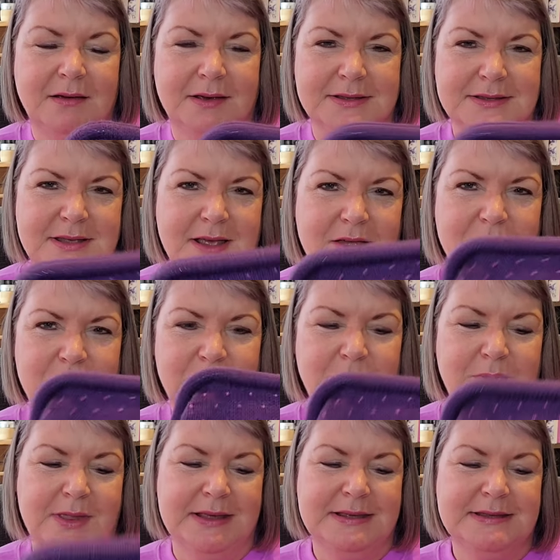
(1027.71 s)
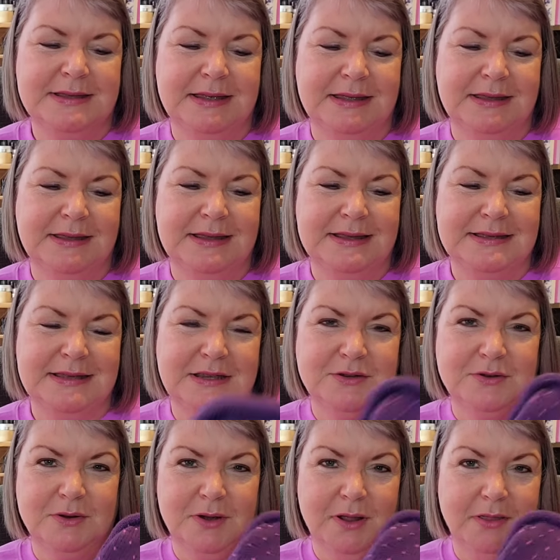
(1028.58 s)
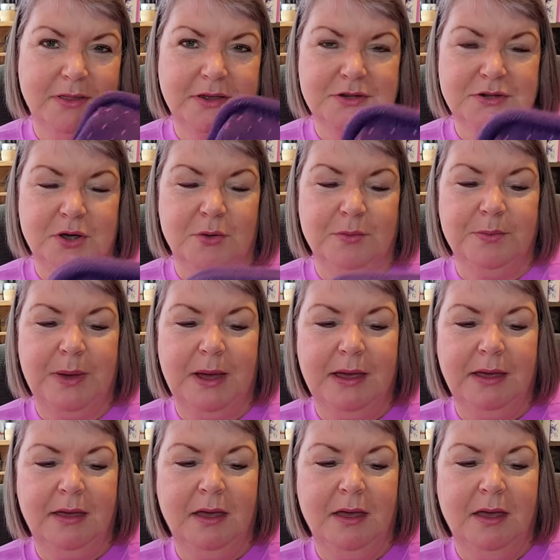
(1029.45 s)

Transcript: because I threw this into another tote bag.